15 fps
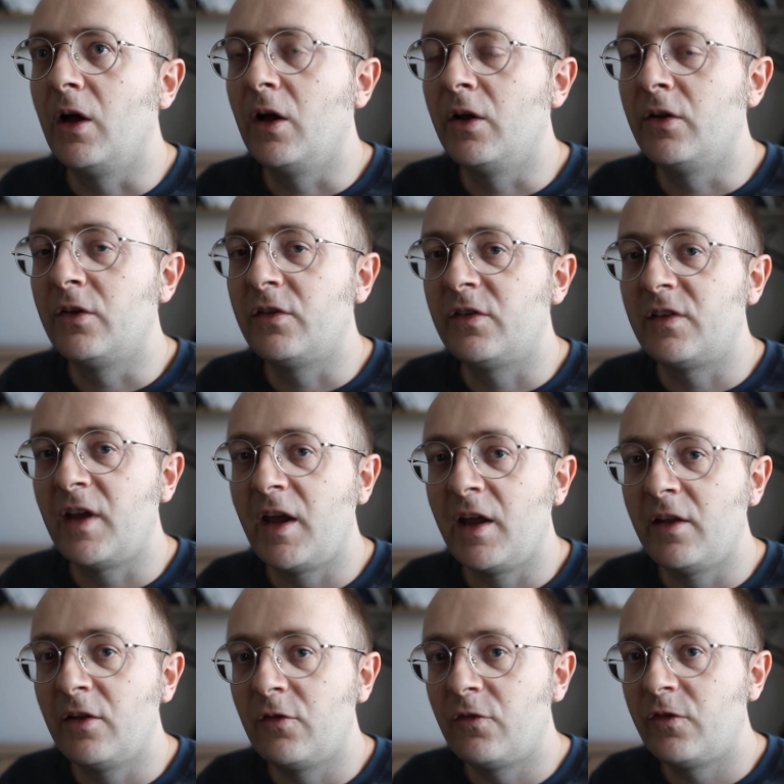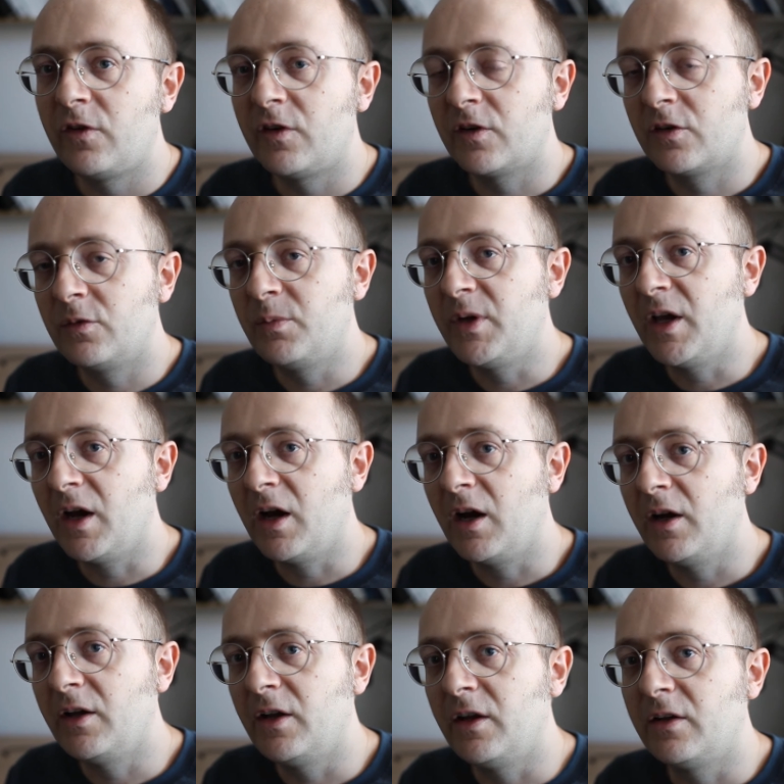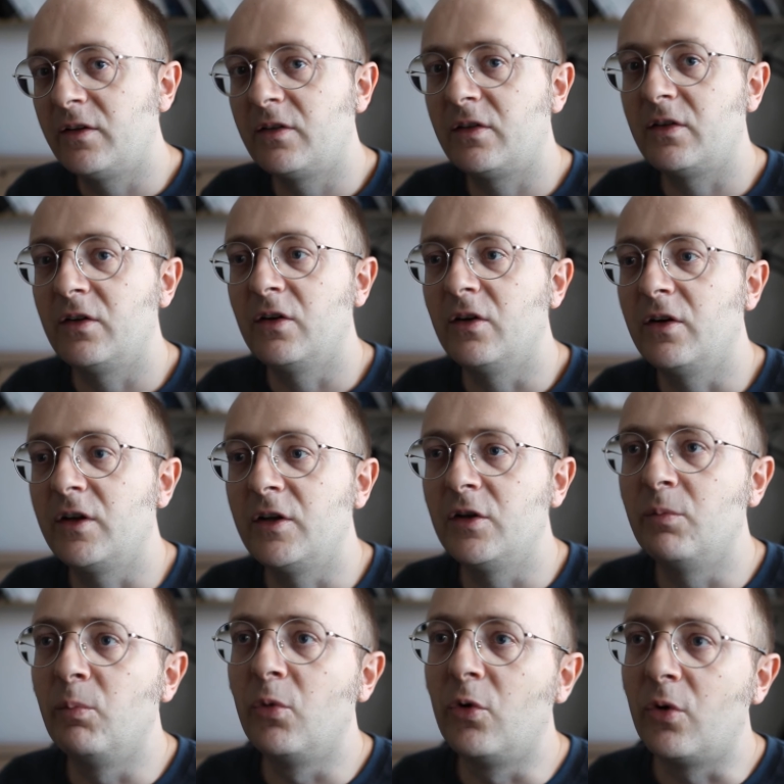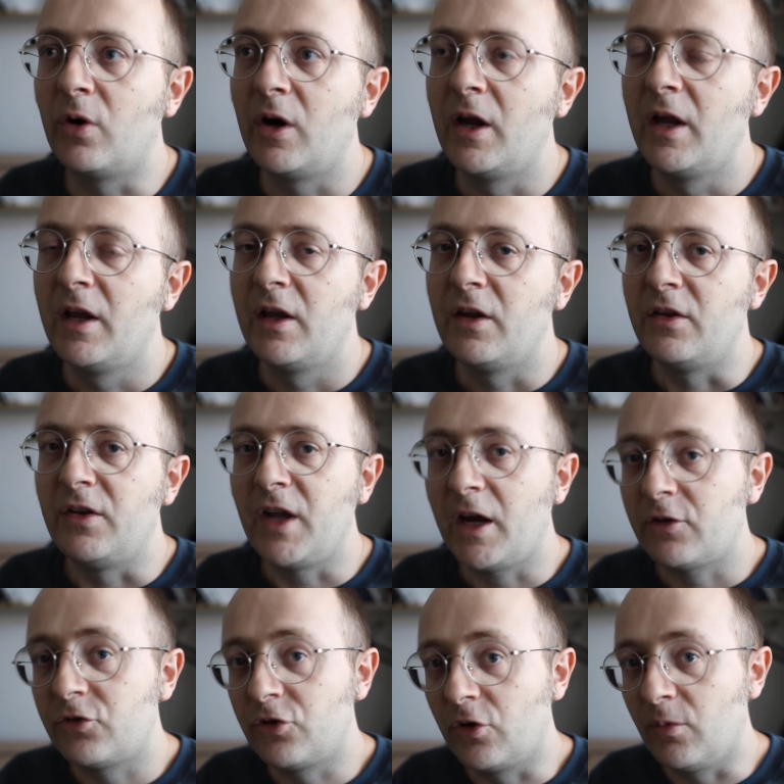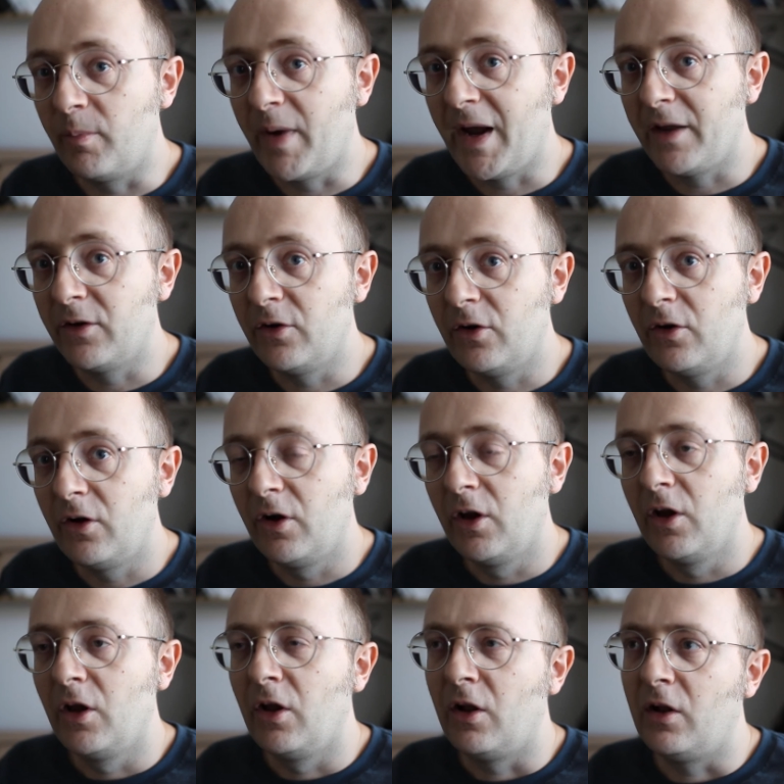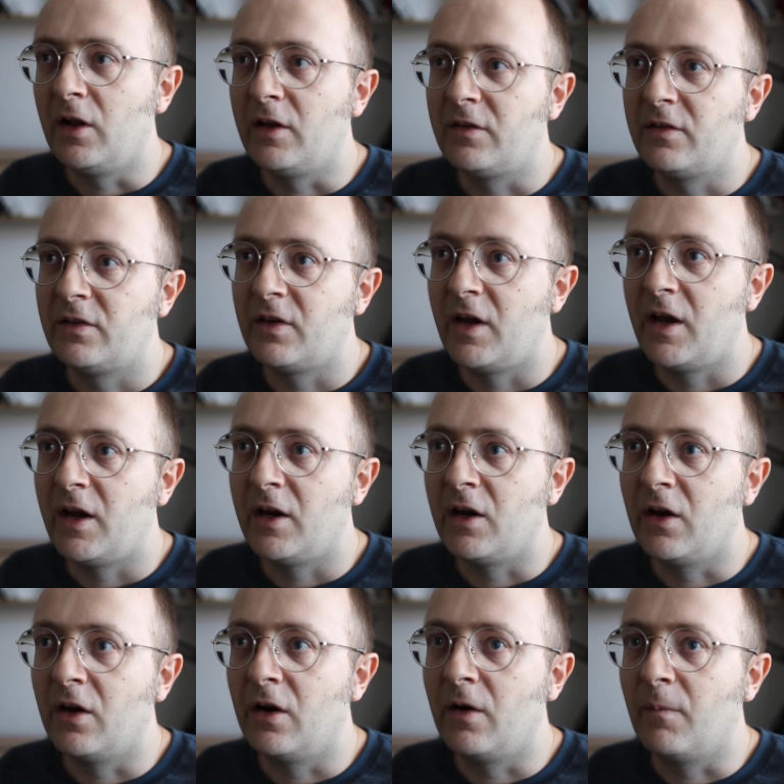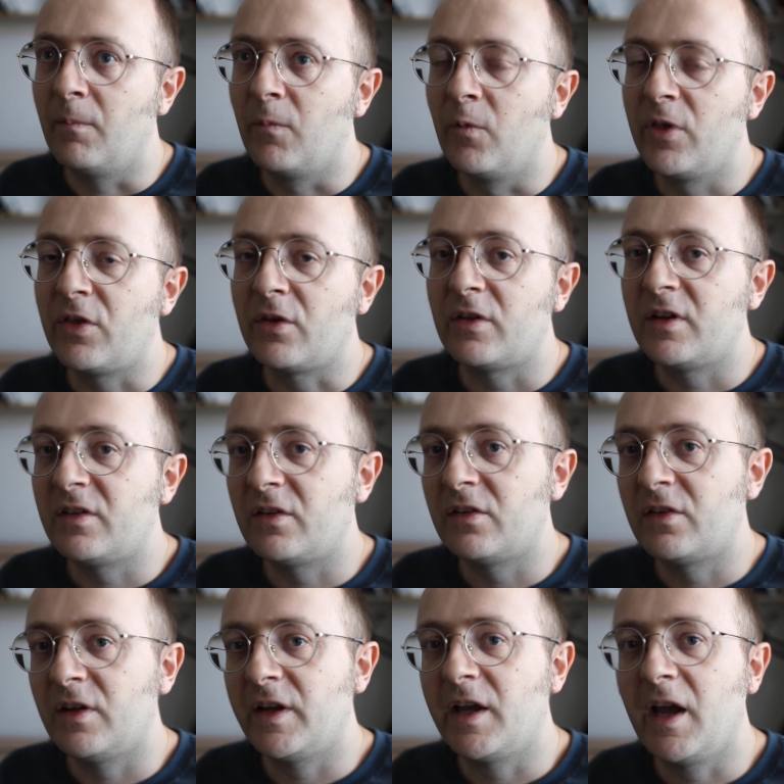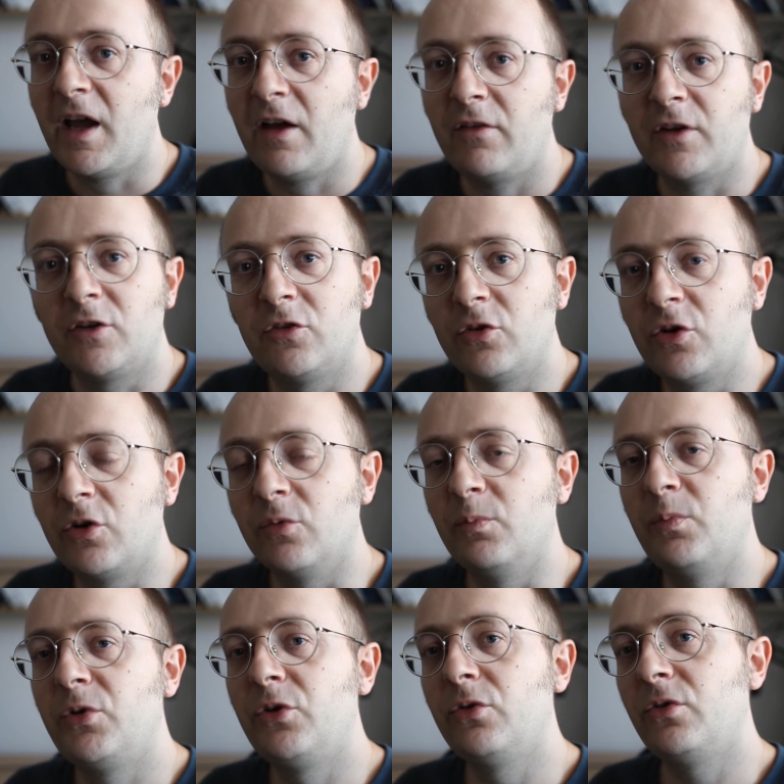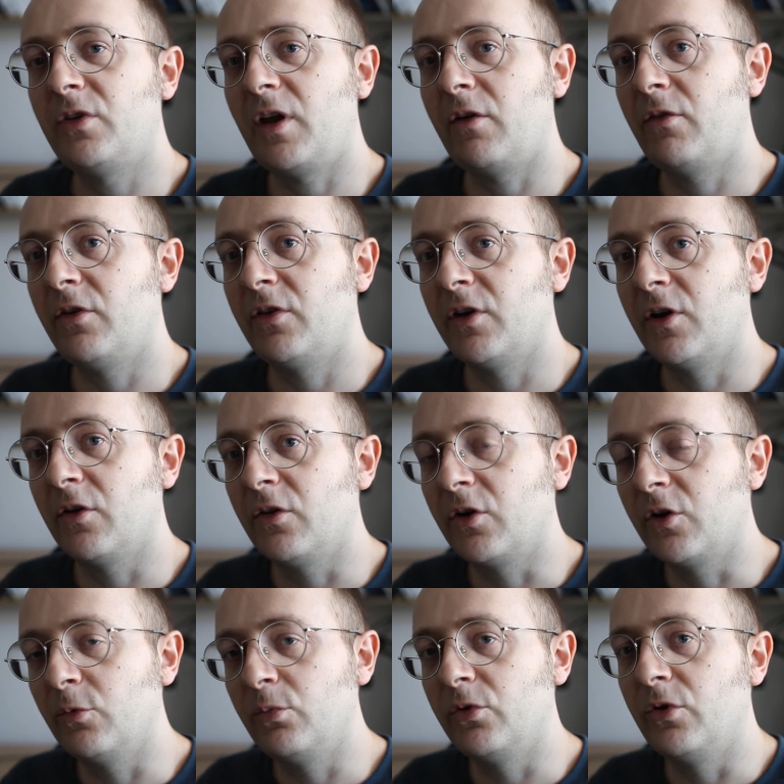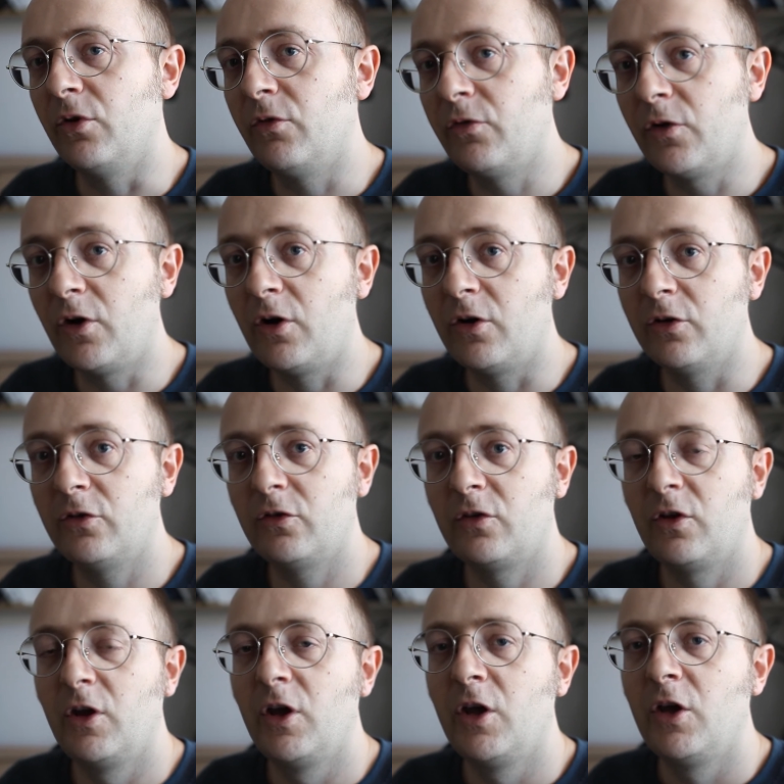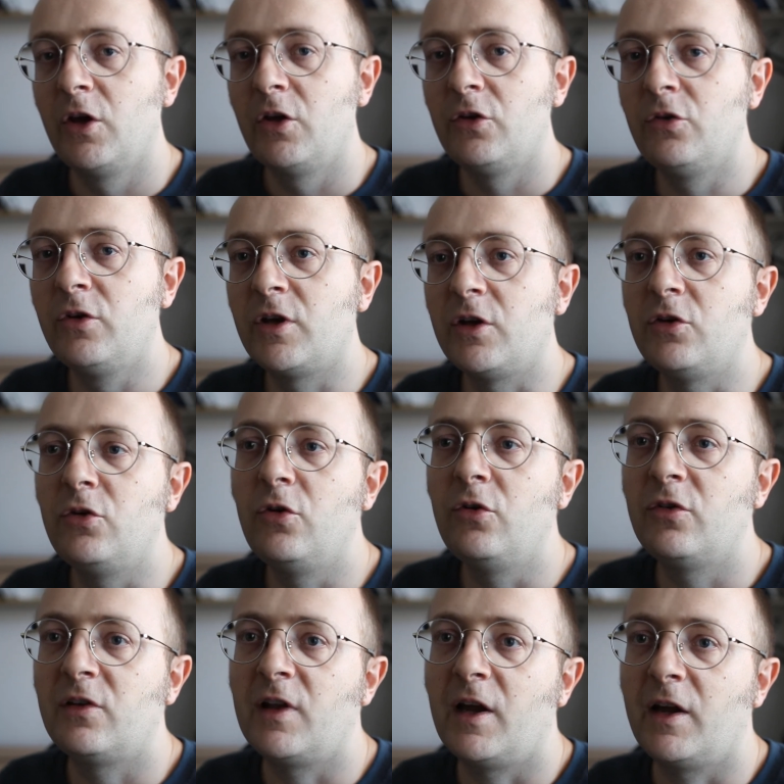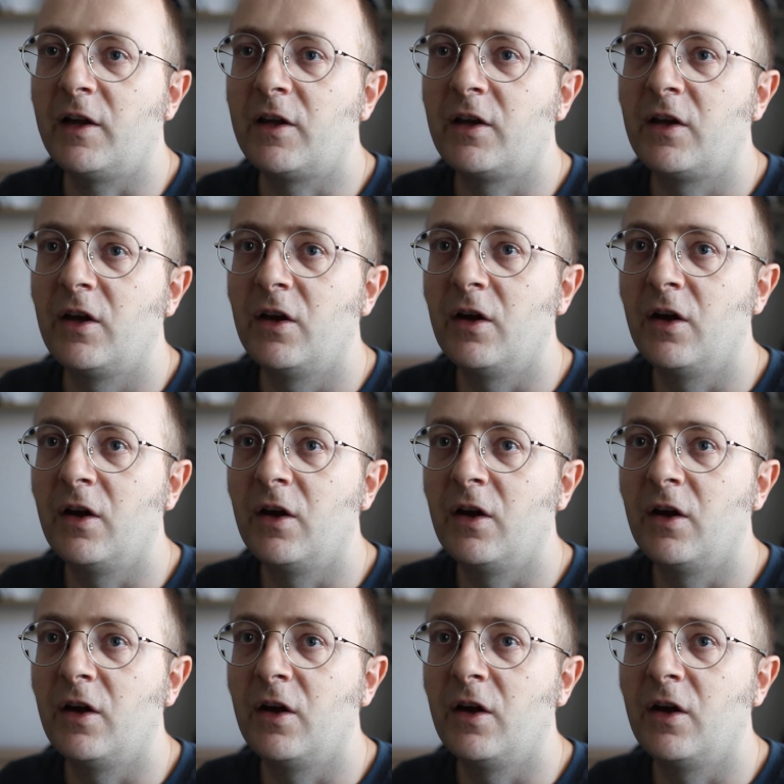understand the physics behind it in a more natural manner. Let's say, without necessarily having to compute everything on the computer first, you can use like